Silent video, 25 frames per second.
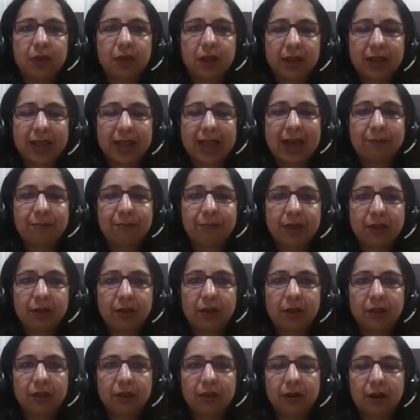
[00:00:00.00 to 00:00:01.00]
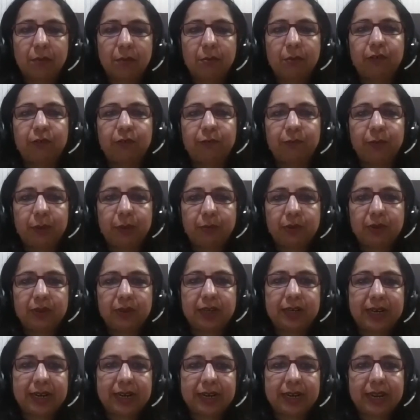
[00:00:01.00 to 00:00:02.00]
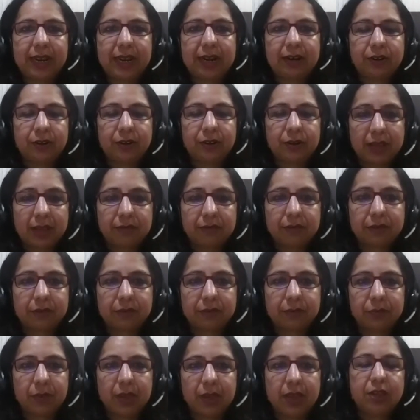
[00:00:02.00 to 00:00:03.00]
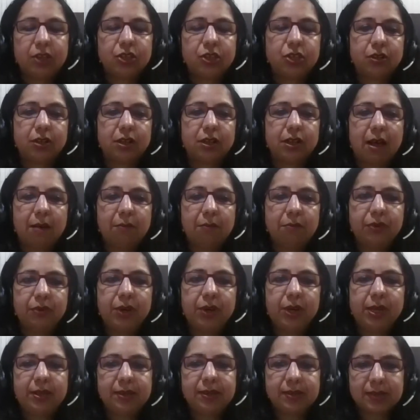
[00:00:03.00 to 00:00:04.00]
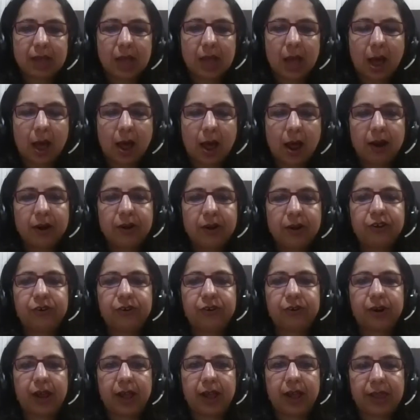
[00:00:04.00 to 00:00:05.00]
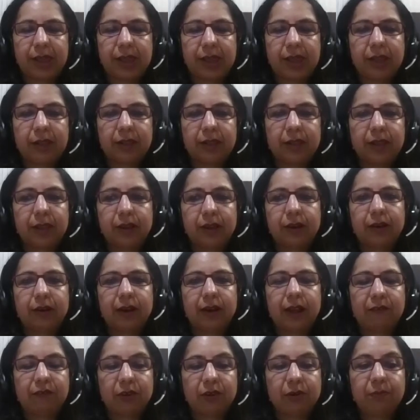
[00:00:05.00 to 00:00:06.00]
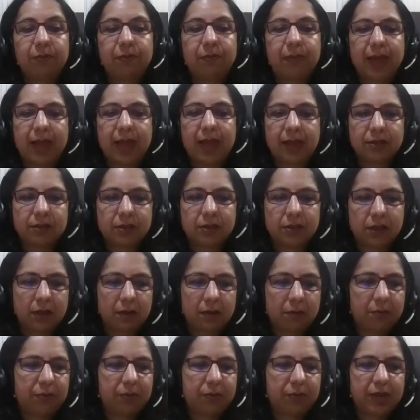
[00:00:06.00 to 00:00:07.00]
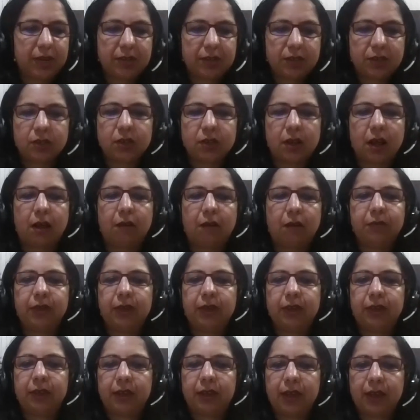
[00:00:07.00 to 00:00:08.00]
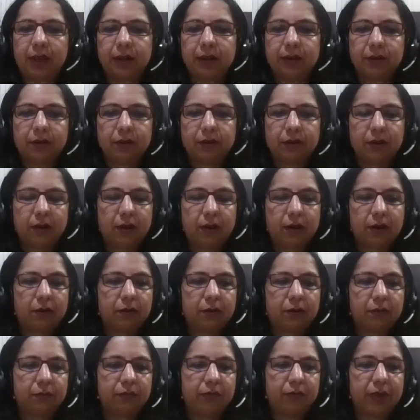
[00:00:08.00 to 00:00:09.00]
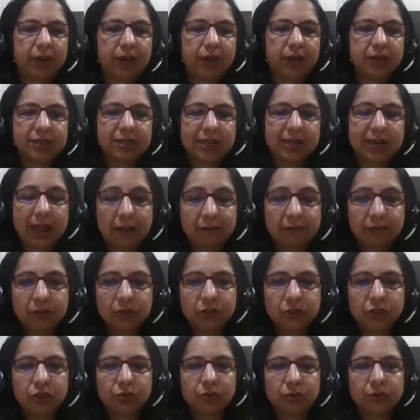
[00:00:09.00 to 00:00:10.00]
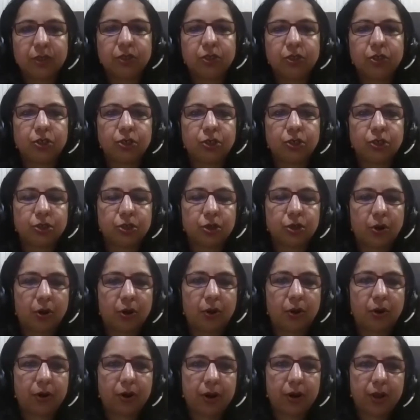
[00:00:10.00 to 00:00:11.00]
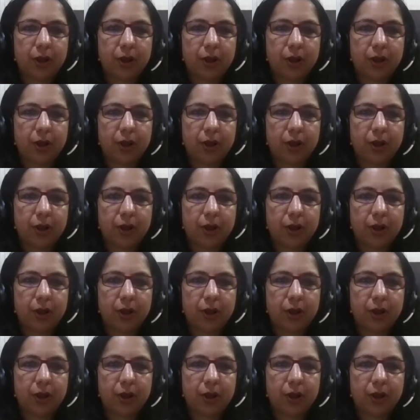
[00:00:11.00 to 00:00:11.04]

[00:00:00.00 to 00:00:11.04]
a capping on the number of people that can get together. So companies are trying their level best. They're brainstorming at, various levels to ensure